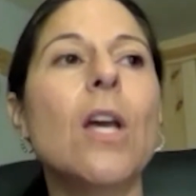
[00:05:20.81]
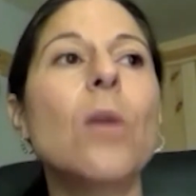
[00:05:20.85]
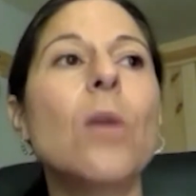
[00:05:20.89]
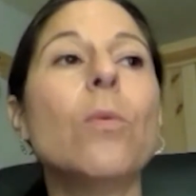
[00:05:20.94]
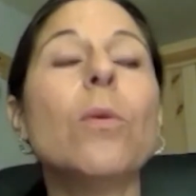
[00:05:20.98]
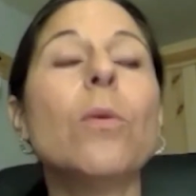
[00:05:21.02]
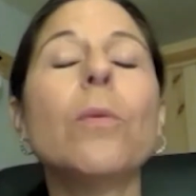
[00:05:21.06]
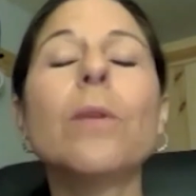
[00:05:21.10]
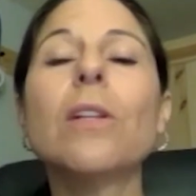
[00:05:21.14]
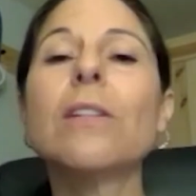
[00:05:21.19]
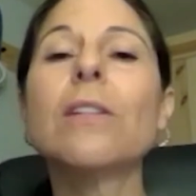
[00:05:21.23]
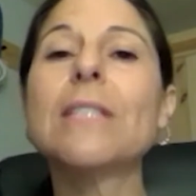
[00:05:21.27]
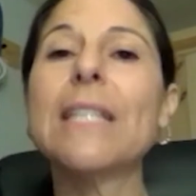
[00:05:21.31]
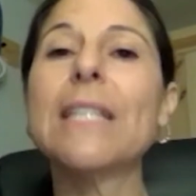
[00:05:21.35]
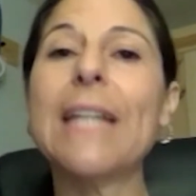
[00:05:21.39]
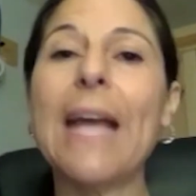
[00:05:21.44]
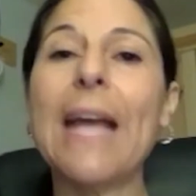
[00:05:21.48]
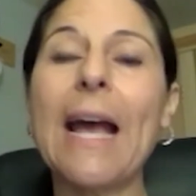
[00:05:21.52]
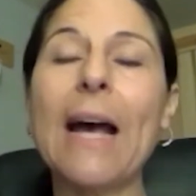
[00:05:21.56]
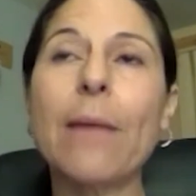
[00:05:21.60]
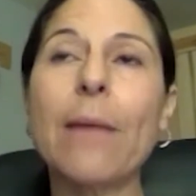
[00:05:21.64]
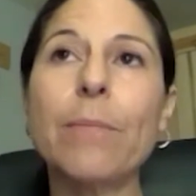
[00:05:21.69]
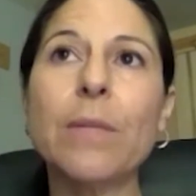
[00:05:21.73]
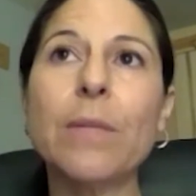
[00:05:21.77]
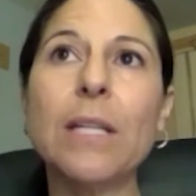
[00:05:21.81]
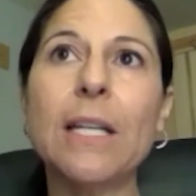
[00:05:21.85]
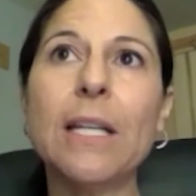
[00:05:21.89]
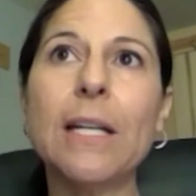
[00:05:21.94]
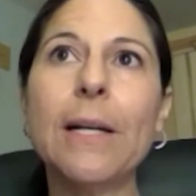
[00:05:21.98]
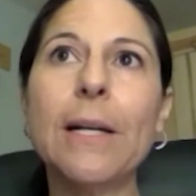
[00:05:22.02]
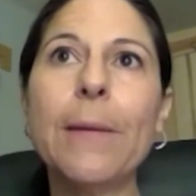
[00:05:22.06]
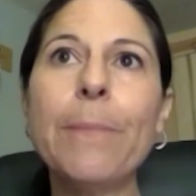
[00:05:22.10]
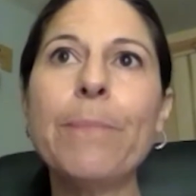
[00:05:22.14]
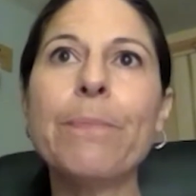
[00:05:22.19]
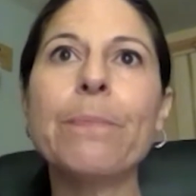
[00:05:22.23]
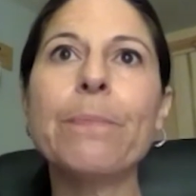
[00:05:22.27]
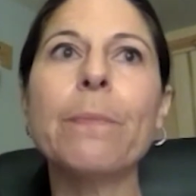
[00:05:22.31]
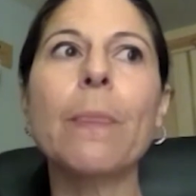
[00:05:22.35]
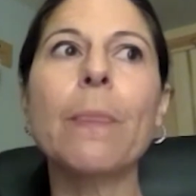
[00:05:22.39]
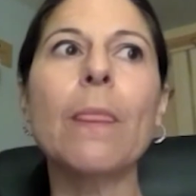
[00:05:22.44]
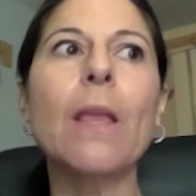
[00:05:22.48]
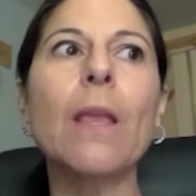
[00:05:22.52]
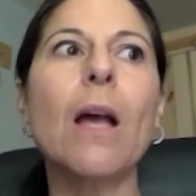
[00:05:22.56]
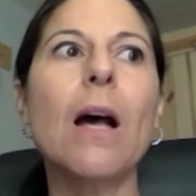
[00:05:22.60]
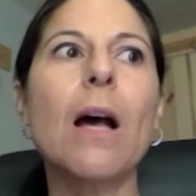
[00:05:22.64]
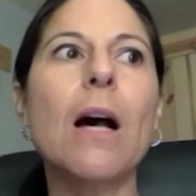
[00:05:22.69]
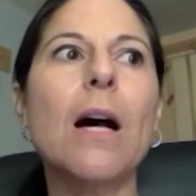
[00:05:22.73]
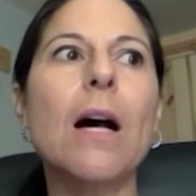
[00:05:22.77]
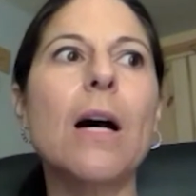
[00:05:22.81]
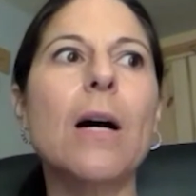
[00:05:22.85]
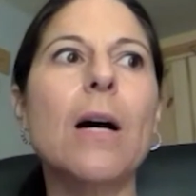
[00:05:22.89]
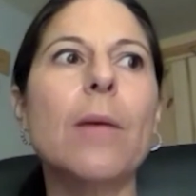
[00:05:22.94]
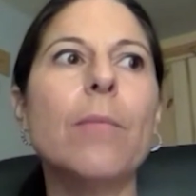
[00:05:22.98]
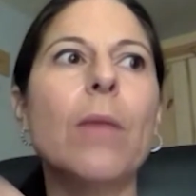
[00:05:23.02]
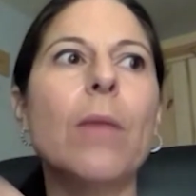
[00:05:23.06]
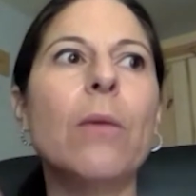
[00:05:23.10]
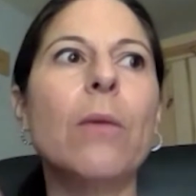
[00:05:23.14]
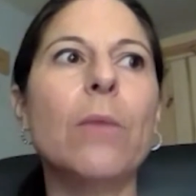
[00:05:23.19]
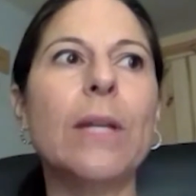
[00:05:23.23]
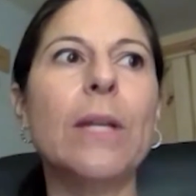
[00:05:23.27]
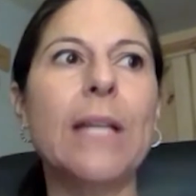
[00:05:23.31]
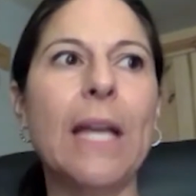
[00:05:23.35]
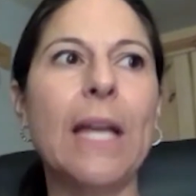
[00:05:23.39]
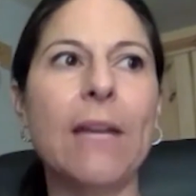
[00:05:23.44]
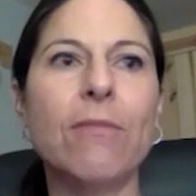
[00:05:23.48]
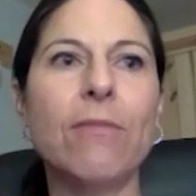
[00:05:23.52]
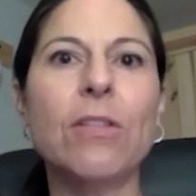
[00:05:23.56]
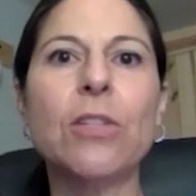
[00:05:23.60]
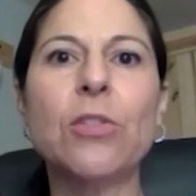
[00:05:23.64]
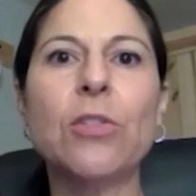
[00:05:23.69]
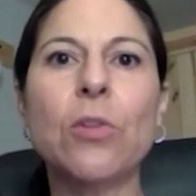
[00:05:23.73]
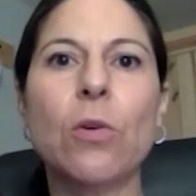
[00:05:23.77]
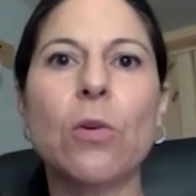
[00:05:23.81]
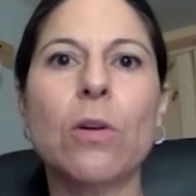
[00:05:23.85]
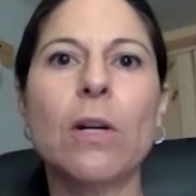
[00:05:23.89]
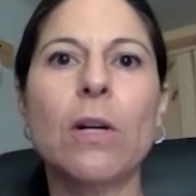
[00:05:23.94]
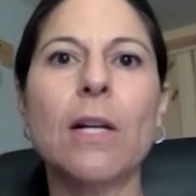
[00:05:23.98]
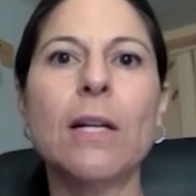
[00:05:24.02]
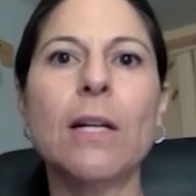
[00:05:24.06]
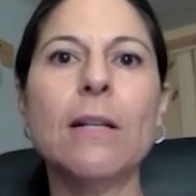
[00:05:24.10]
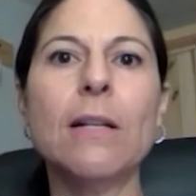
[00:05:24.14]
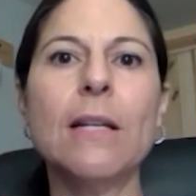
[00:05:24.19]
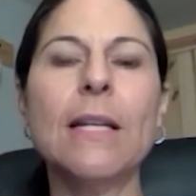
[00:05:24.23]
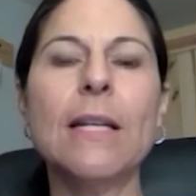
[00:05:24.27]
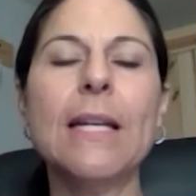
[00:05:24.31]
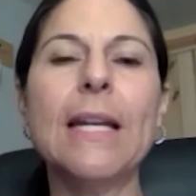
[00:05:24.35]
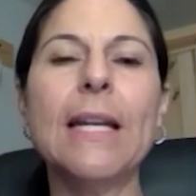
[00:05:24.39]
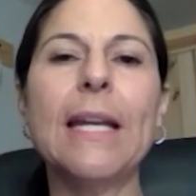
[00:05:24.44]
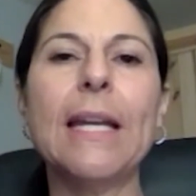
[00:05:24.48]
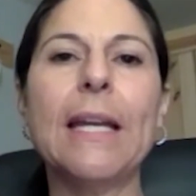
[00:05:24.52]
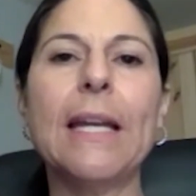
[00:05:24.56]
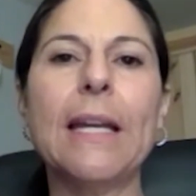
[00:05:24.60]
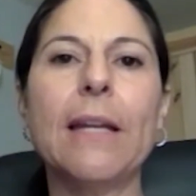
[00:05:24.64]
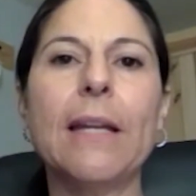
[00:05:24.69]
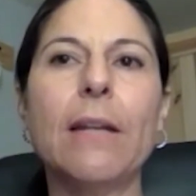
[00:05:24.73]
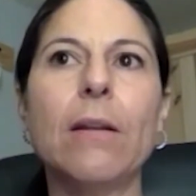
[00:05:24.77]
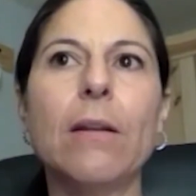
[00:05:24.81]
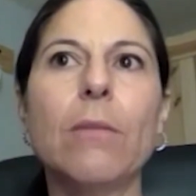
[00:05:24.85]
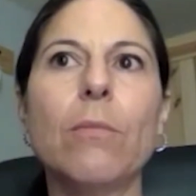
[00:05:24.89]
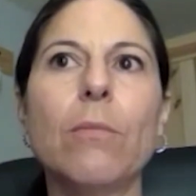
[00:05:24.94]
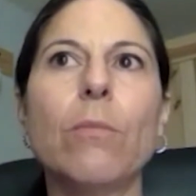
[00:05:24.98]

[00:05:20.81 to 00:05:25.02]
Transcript: When we looked at apnea um, and we gave the DORA, it